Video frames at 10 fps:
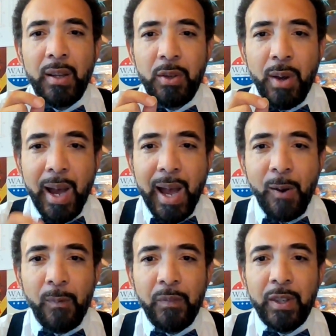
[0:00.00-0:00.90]
your
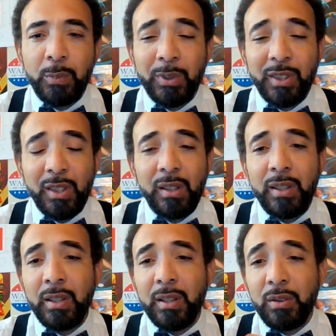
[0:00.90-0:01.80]
outfit,
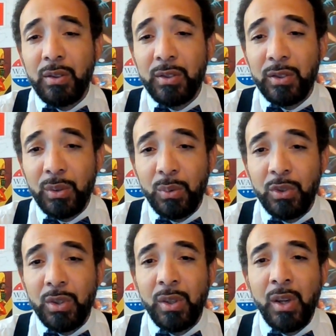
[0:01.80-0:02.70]
particularly your
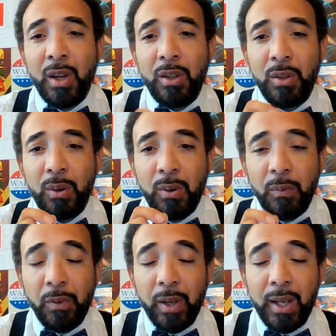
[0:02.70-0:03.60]
suit, your
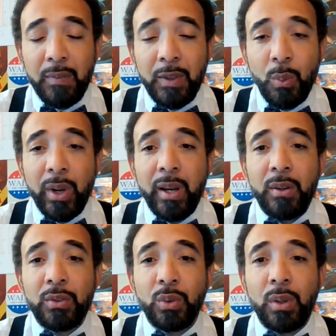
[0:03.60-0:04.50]
evening
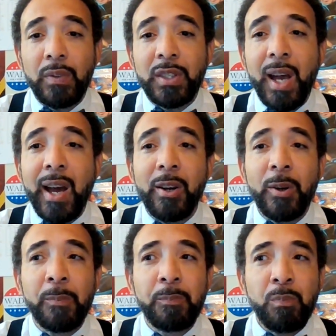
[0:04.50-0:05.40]
wear sort of
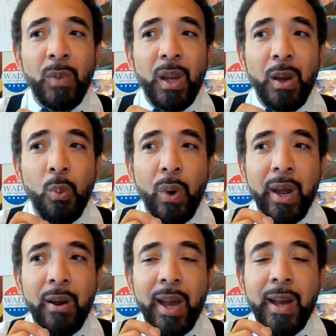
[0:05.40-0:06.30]
attire,
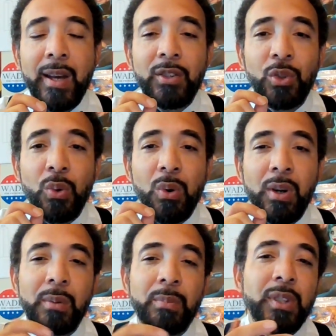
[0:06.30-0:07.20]
whereas
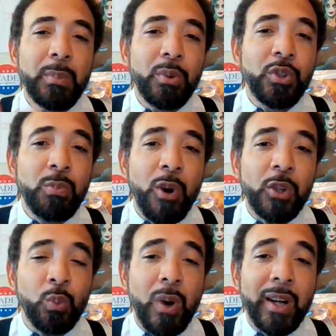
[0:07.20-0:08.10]
your typical
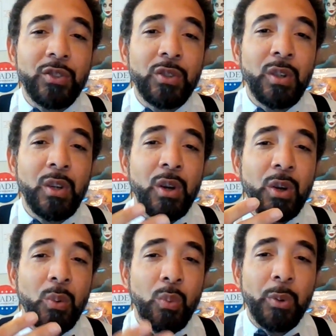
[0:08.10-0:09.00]
smartwatch
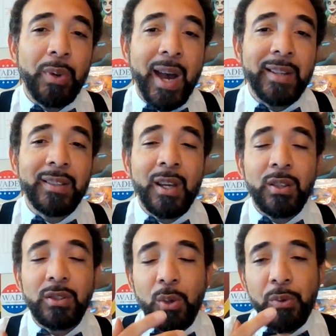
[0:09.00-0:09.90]
will not.
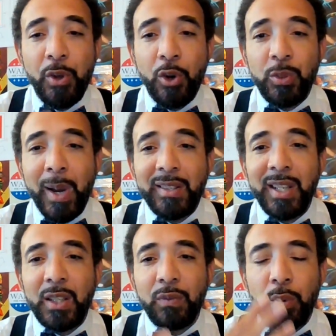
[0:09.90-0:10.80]
So those are my
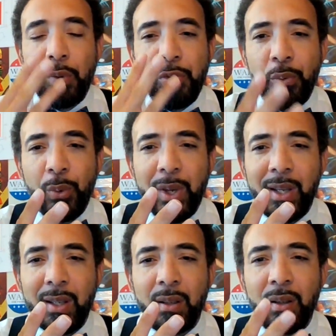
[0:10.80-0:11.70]
takes for
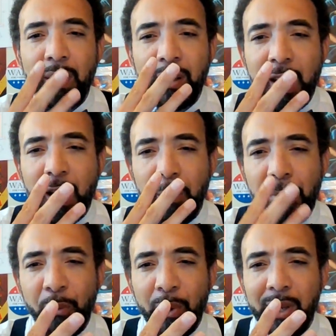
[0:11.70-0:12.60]
three, count them
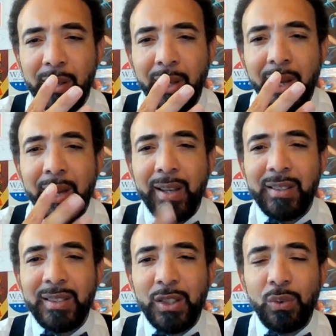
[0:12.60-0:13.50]
three,
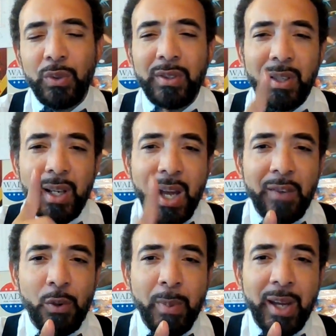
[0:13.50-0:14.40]
accessories that
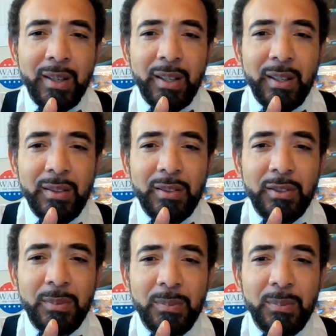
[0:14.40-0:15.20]
every man needs.